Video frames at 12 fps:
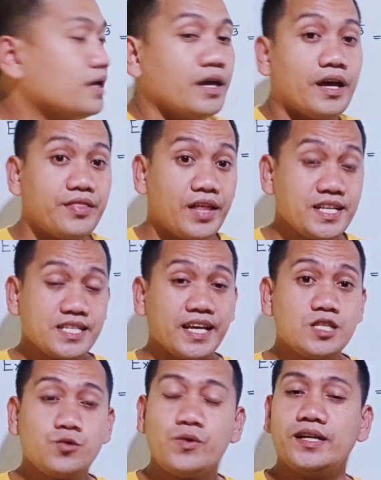In this
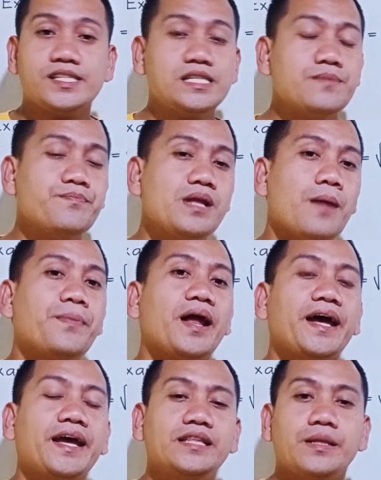case, we are simply
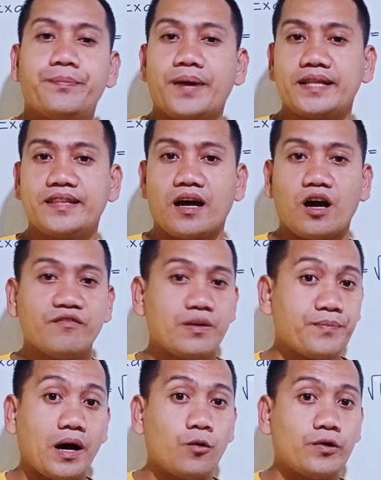applying the product of the
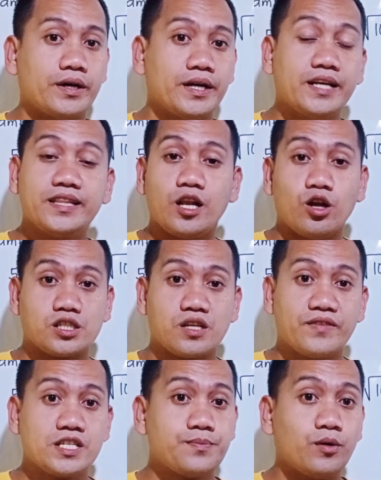power in the laws of
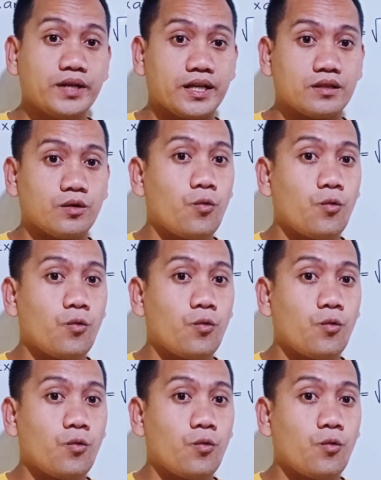exponent,